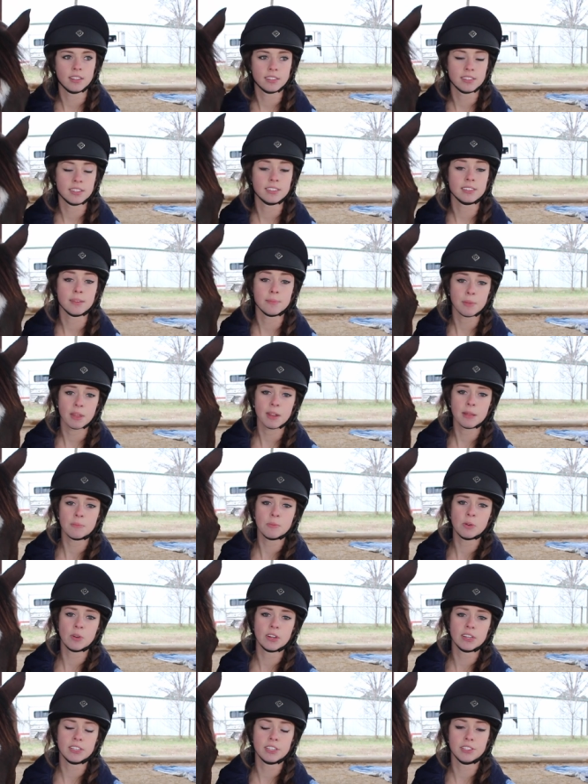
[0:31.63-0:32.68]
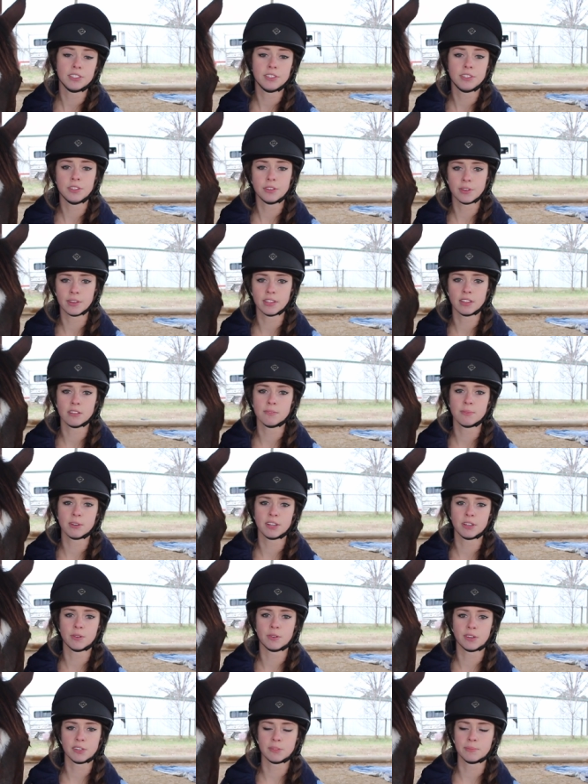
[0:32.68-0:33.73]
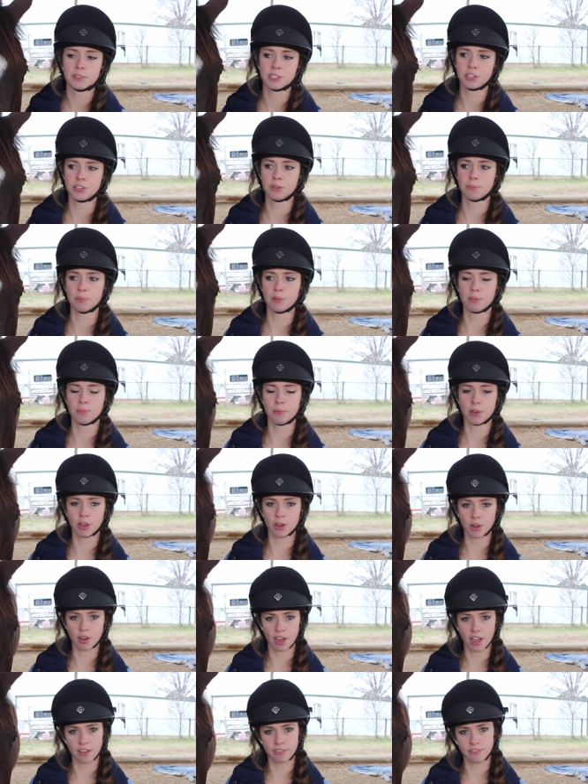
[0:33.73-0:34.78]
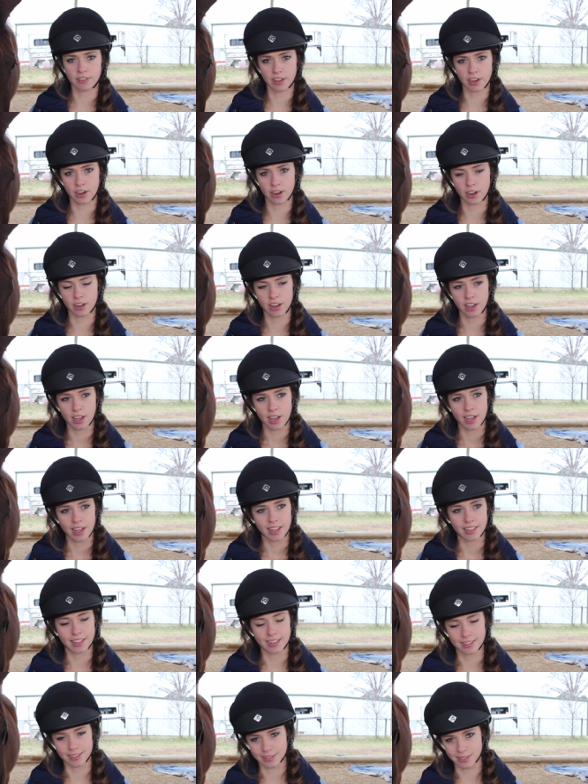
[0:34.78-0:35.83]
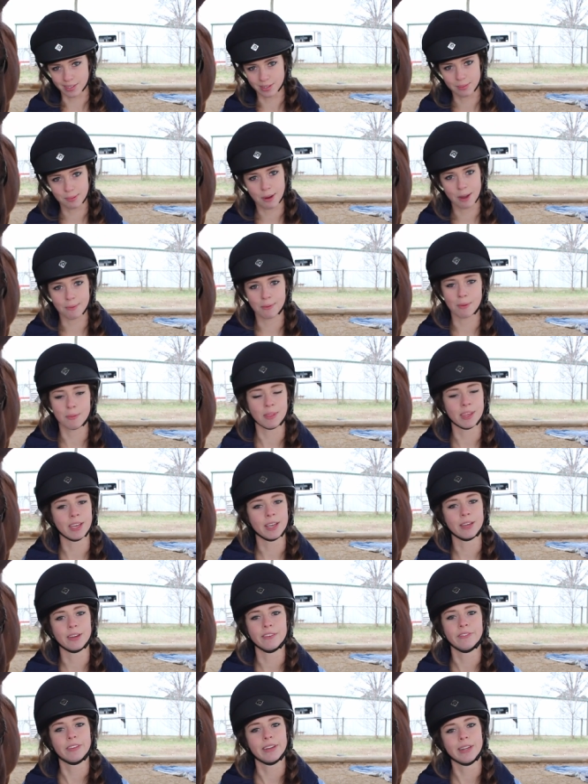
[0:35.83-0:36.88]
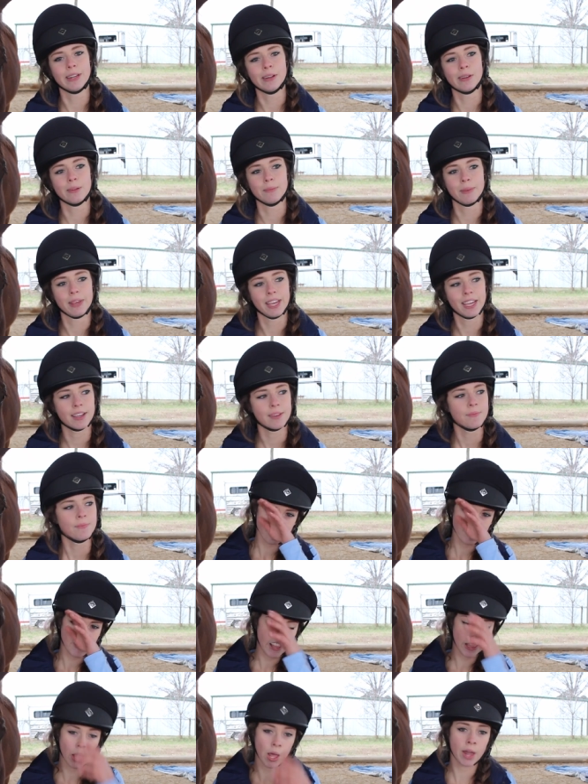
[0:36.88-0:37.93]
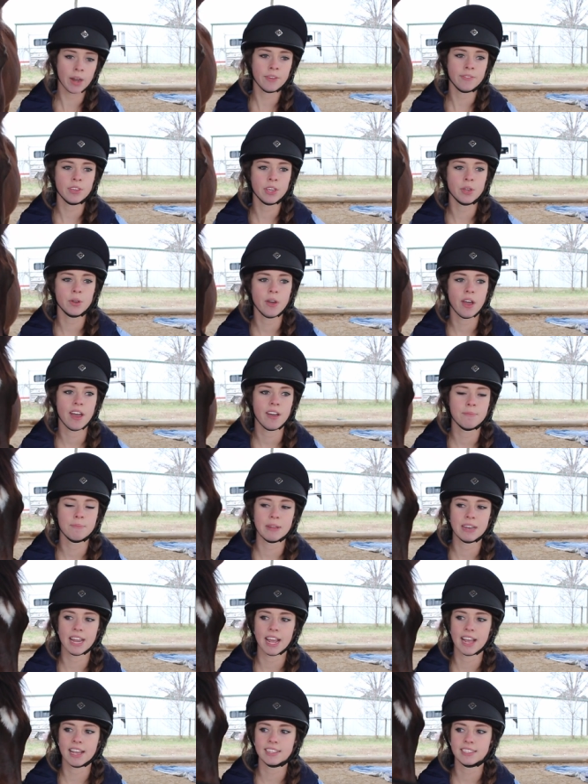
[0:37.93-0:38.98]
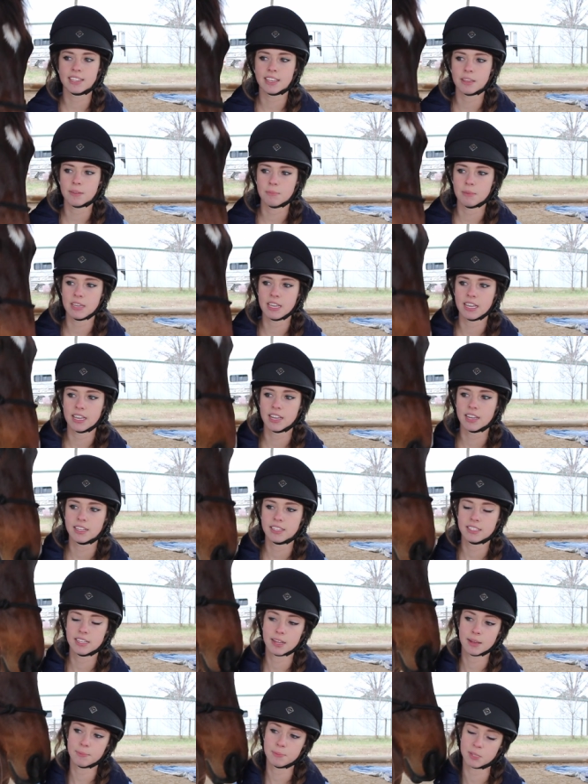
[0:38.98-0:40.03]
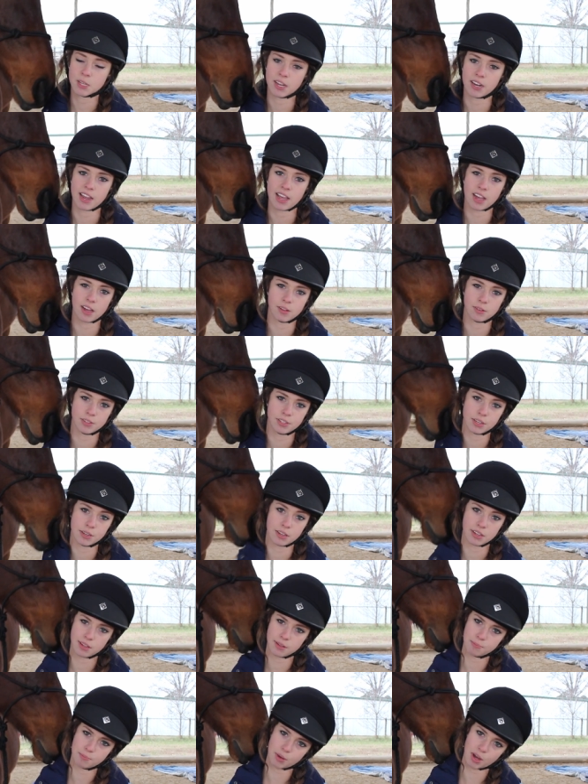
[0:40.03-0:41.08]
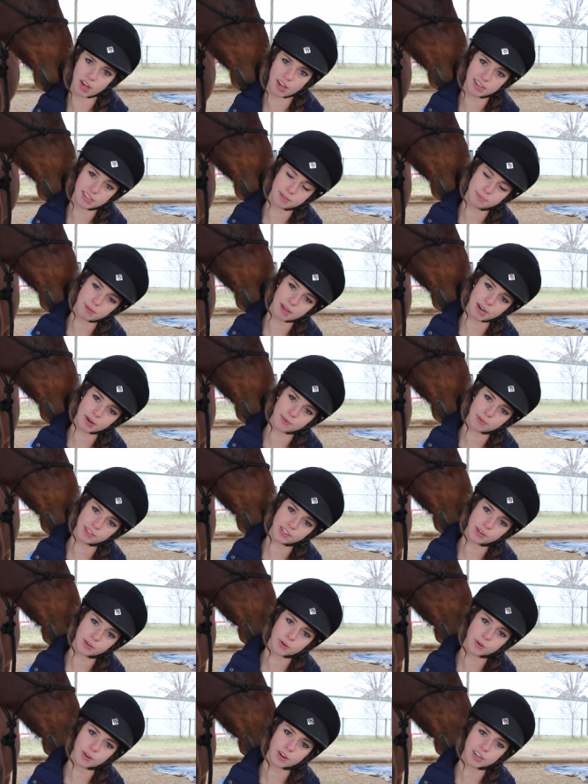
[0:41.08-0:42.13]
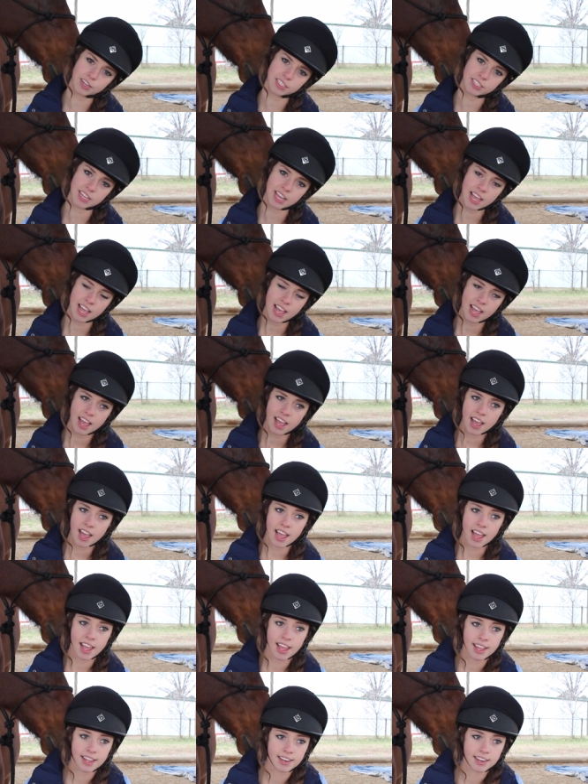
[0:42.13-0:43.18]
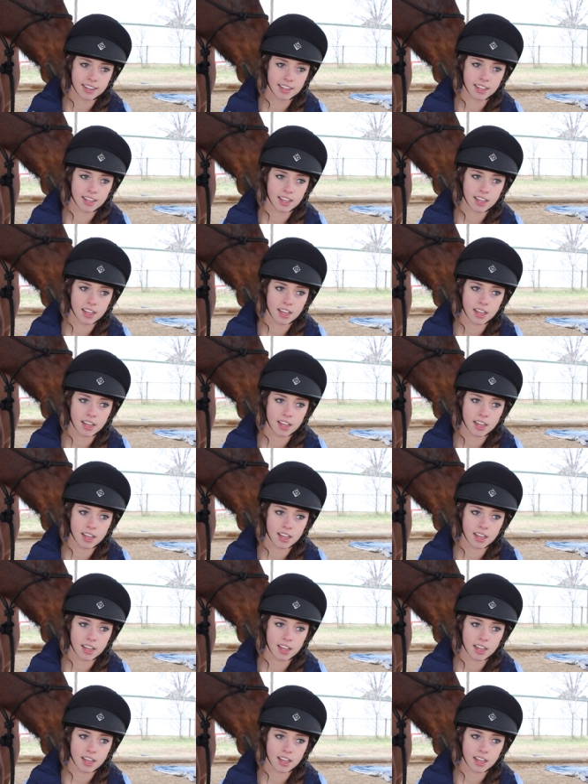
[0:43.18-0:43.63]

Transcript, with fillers: Since I'm getting more into doing Liberty horsemanship with Beau, I figured that this was probably a good video to make. A lot of you have been asking me tips on how to bond better with your horse, and